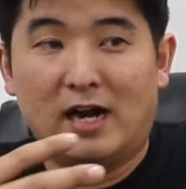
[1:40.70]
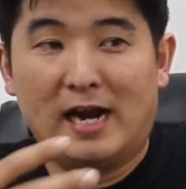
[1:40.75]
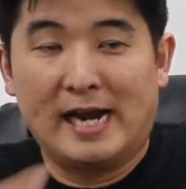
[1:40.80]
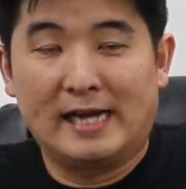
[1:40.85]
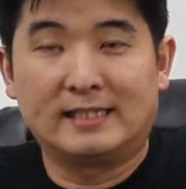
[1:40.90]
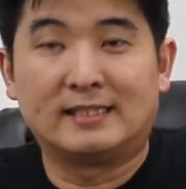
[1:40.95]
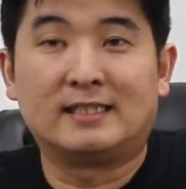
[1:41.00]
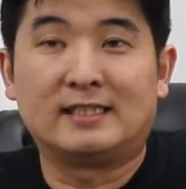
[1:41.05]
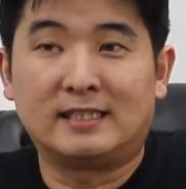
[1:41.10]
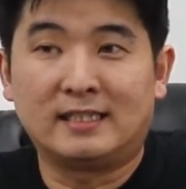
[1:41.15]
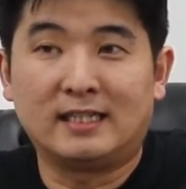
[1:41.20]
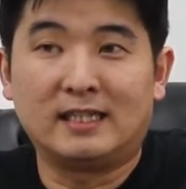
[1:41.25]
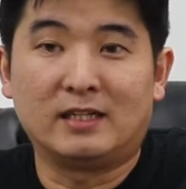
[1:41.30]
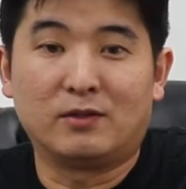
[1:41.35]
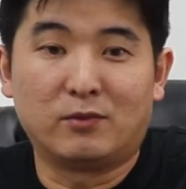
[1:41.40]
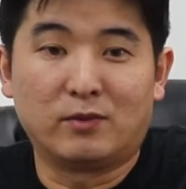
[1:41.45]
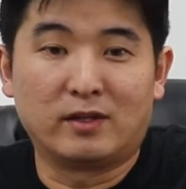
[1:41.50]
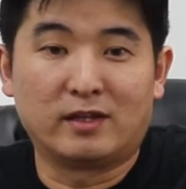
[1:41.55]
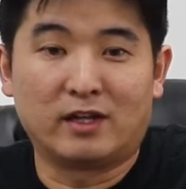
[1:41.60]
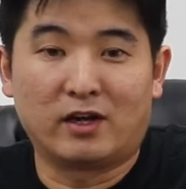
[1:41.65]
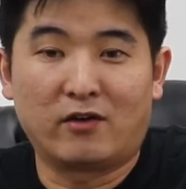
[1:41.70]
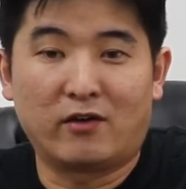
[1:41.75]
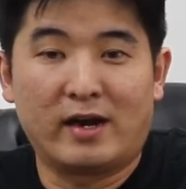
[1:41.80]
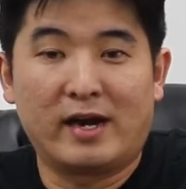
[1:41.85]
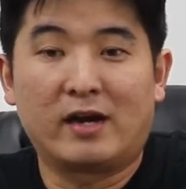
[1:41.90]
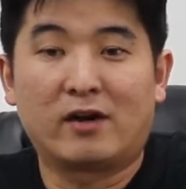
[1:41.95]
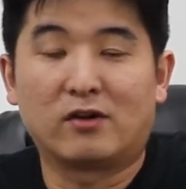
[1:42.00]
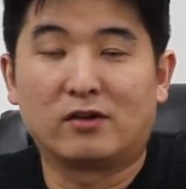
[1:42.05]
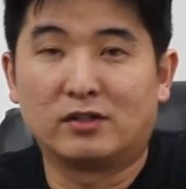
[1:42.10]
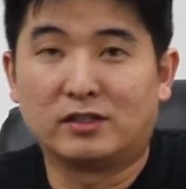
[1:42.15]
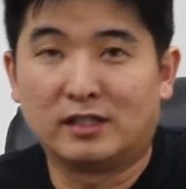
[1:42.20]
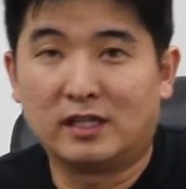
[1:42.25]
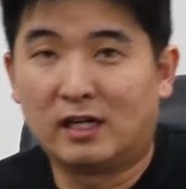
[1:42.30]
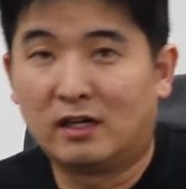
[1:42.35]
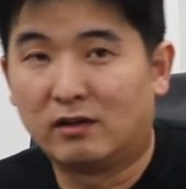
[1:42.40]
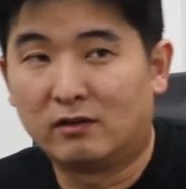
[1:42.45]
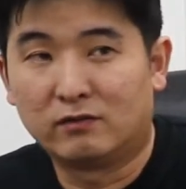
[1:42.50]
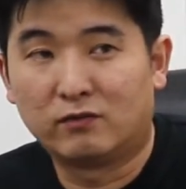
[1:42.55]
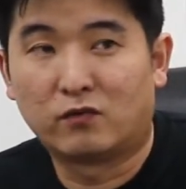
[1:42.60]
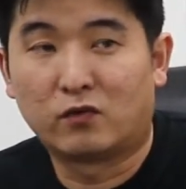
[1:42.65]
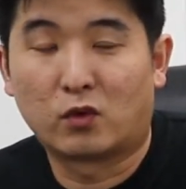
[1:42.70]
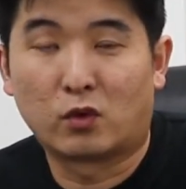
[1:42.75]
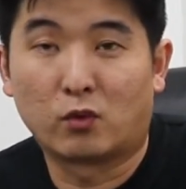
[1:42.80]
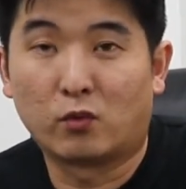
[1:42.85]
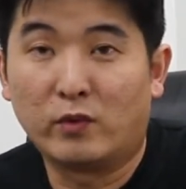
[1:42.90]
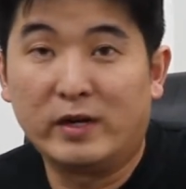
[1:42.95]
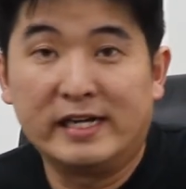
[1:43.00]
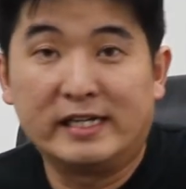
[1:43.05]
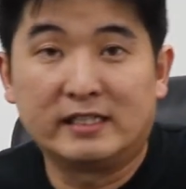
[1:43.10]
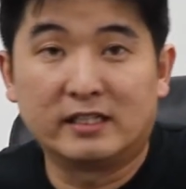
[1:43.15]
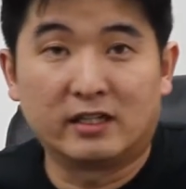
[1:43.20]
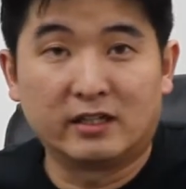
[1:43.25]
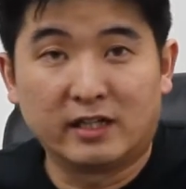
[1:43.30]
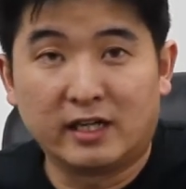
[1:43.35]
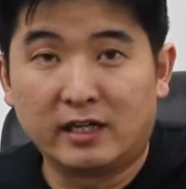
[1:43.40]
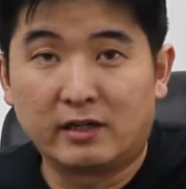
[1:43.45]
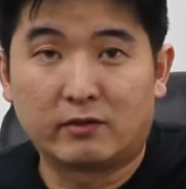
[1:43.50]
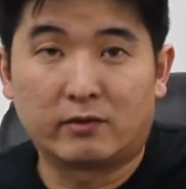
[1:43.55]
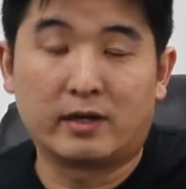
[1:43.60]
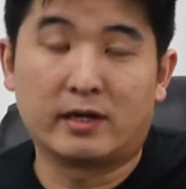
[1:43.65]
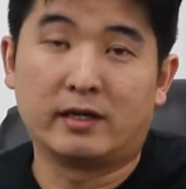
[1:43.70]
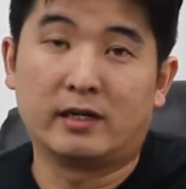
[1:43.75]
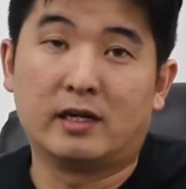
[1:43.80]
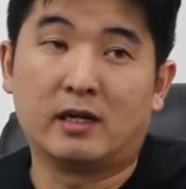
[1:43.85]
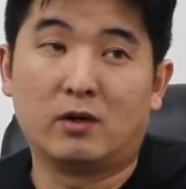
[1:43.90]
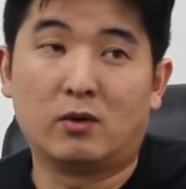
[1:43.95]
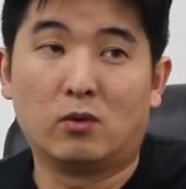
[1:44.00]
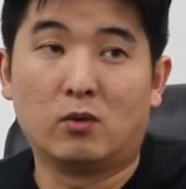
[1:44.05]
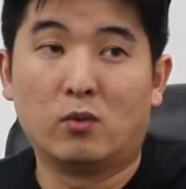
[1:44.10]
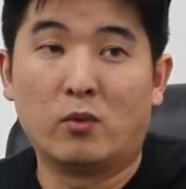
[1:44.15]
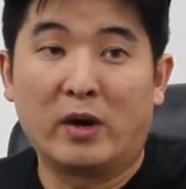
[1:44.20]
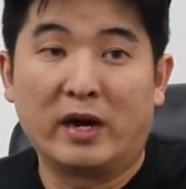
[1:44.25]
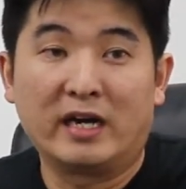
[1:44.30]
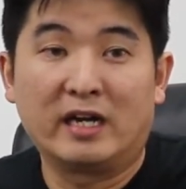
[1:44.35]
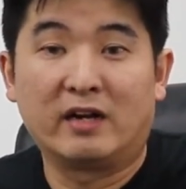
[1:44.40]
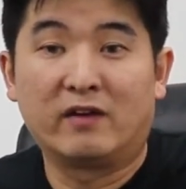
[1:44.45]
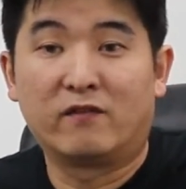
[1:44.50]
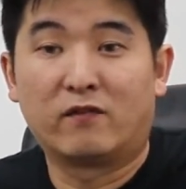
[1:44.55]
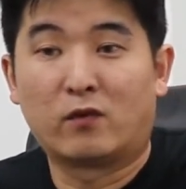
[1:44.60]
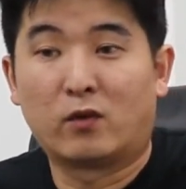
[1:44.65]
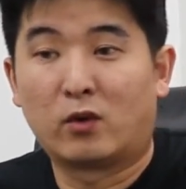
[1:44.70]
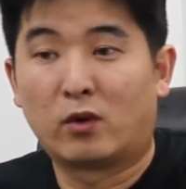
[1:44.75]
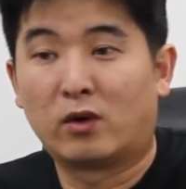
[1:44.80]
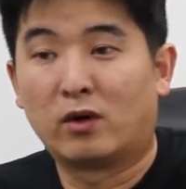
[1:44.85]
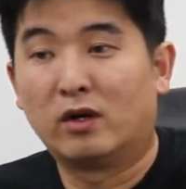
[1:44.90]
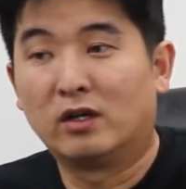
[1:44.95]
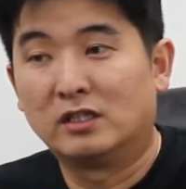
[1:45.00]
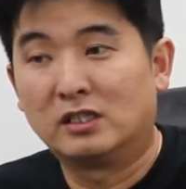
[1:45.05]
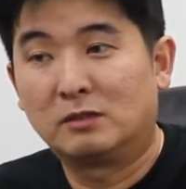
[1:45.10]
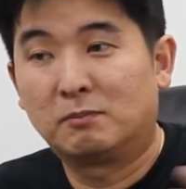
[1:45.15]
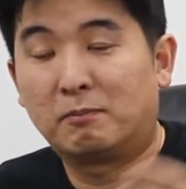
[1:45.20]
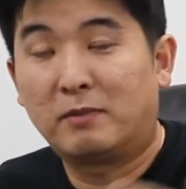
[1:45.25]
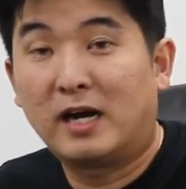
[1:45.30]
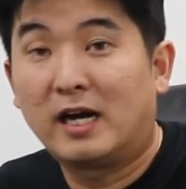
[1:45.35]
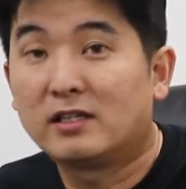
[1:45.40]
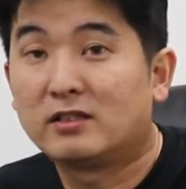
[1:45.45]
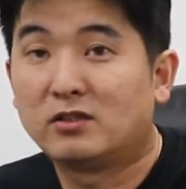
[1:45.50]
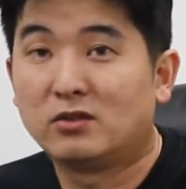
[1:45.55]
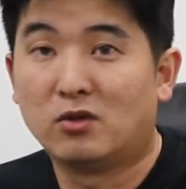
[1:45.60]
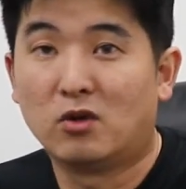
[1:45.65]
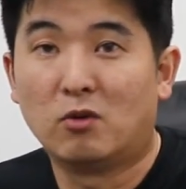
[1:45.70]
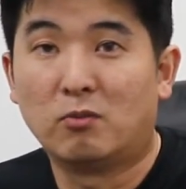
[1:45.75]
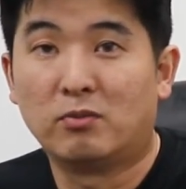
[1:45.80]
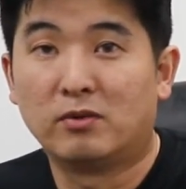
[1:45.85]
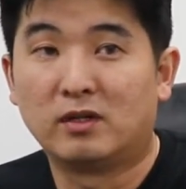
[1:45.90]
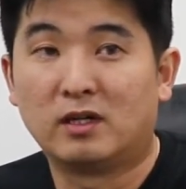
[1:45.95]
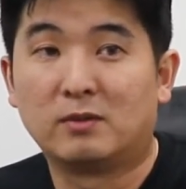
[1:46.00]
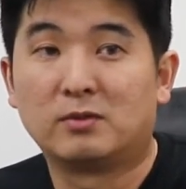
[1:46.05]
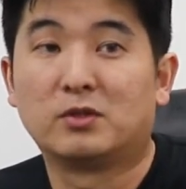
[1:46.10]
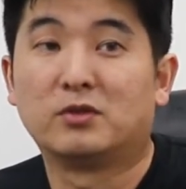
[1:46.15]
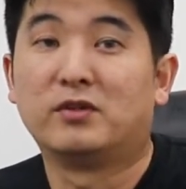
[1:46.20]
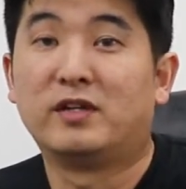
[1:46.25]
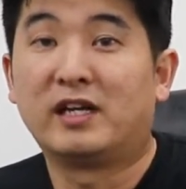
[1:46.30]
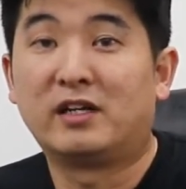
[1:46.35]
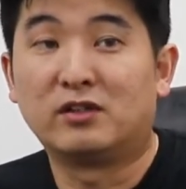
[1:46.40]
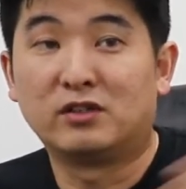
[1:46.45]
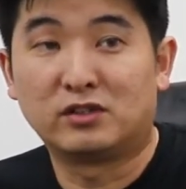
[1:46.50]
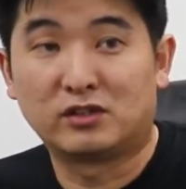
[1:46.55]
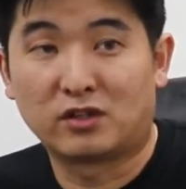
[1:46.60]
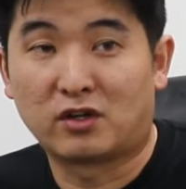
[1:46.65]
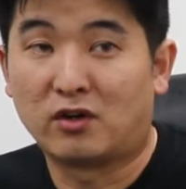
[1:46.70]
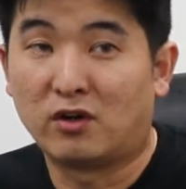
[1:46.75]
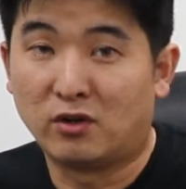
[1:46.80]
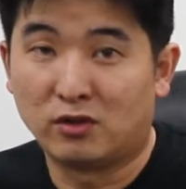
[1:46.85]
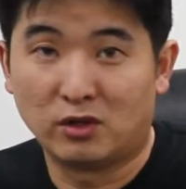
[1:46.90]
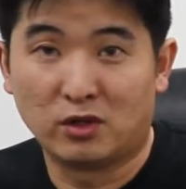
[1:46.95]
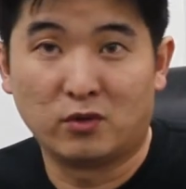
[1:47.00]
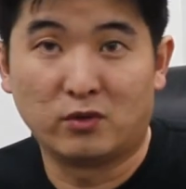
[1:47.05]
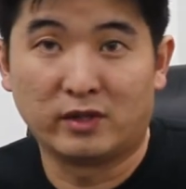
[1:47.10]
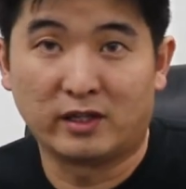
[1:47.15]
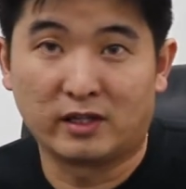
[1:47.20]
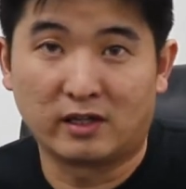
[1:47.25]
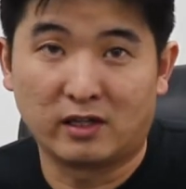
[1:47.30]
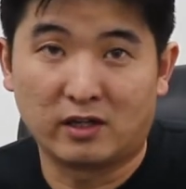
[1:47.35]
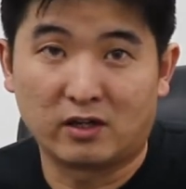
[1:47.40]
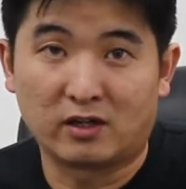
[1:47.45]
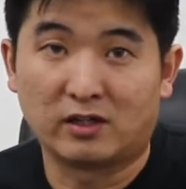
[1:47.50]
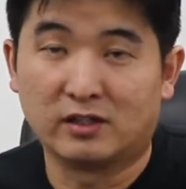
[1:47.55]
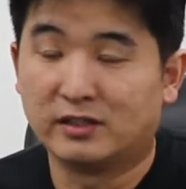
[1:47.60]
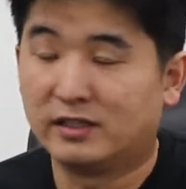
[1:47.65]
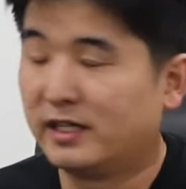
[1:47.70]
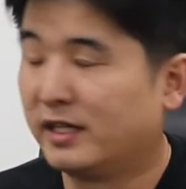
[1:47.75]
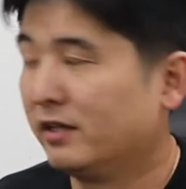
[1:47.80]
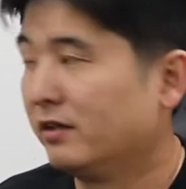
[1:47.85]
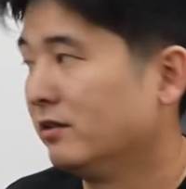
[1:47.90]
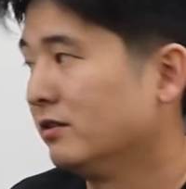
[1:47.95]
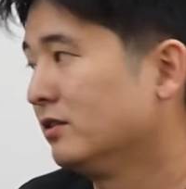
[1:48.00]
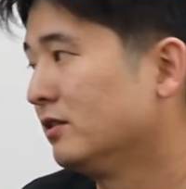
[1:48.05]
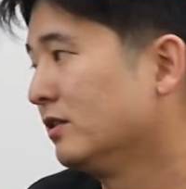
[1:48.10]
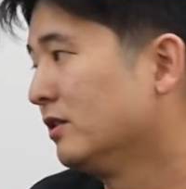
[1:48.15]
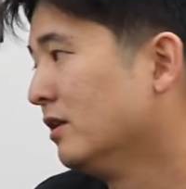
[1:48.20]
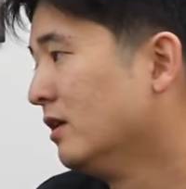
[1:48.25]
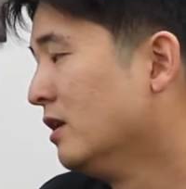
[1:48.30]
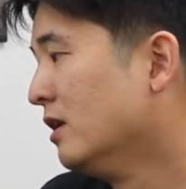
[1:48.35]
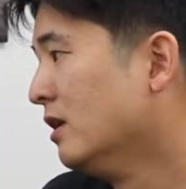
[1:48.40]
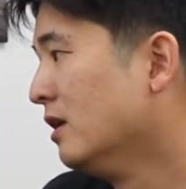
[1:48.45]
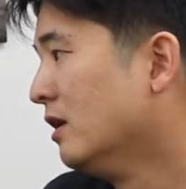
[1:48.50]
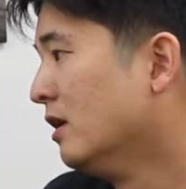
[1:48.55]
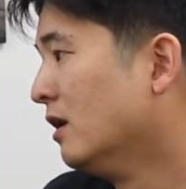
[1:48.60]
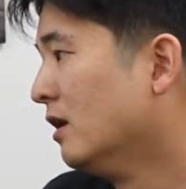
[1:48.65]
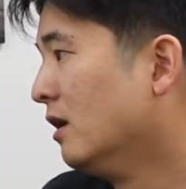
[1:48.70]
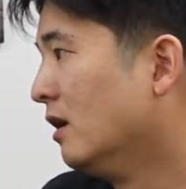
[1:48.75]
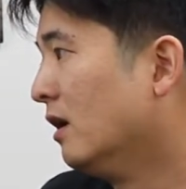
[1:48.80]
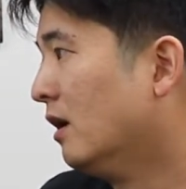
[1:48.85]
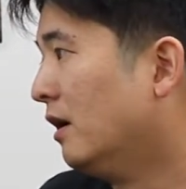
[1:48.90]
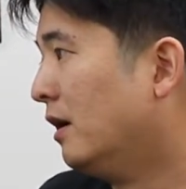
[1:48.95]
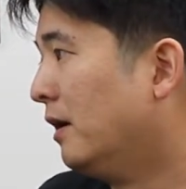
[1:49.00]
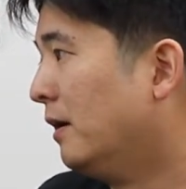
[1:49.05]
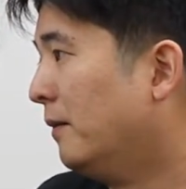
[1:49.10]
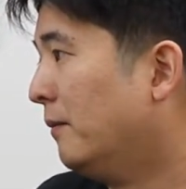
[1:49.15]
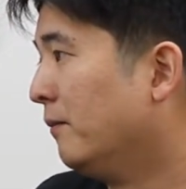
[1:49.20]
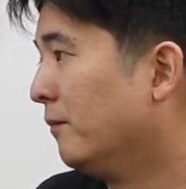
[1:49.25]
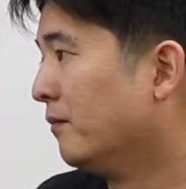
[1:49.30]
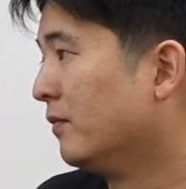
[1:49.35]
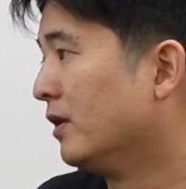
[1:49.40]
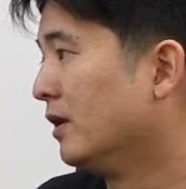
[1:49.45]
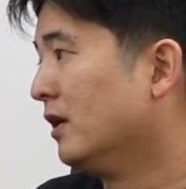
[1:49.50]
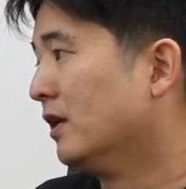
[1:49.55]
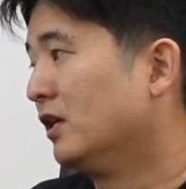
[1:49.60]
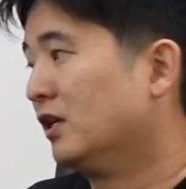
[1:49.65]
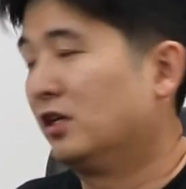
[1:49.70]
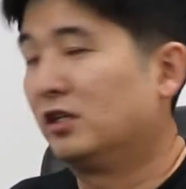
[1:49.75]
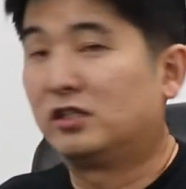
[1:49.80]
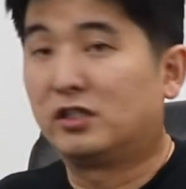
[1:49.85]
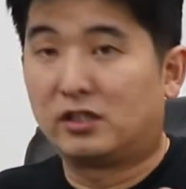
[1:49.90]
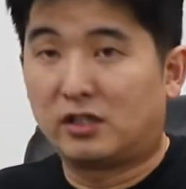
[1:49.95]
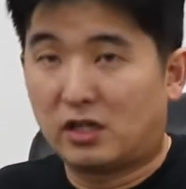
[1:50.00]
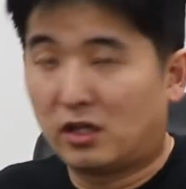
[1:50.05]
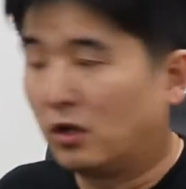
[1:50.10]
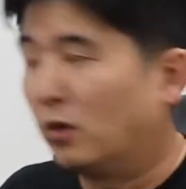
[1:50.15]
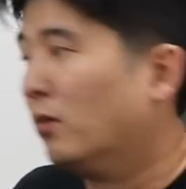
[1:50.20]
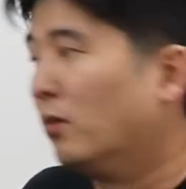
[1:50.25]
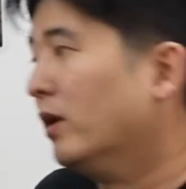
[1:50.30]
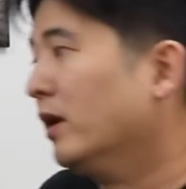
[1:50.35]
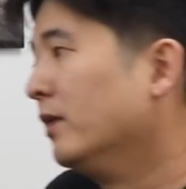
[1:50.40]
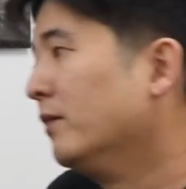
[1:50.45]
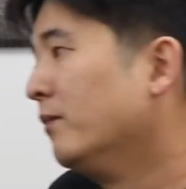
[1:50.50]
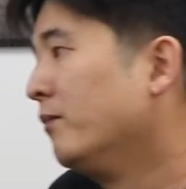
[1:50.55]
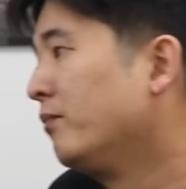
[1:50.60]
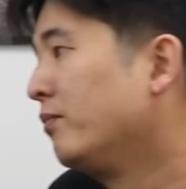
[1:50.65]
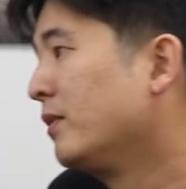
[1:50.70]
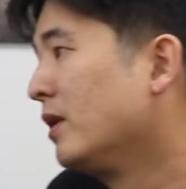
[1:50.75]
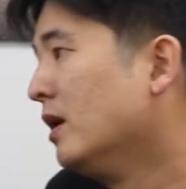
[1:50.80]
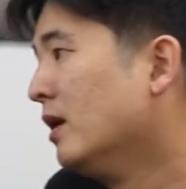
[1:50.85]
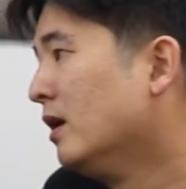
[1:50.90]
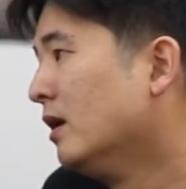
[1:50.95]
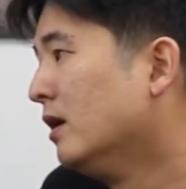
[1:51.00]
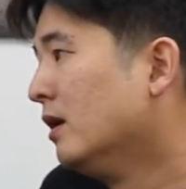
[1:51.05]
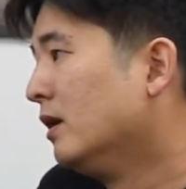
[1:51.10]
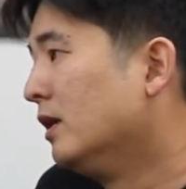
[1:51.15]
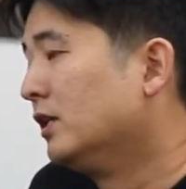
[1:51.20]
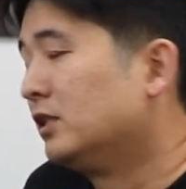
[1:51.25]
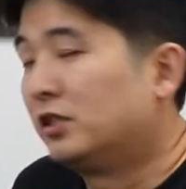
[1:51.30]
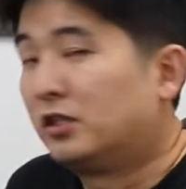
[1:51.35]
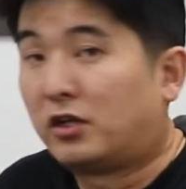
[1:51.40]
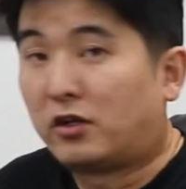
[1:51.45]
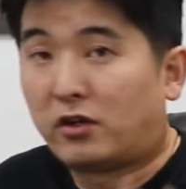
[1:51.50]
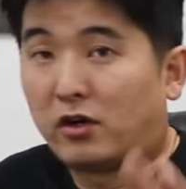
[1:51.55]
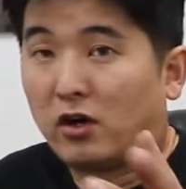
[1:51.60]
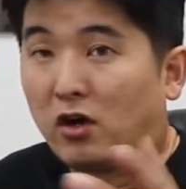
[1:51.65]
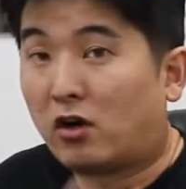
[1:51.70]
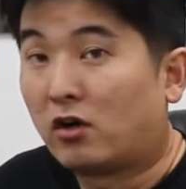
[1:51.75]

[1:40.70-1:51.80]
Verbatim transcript: at sea with their anchors down for weeks on end right now, waiting for a spot to open up so they could start unloading their containers. Um, here's another one. Here's another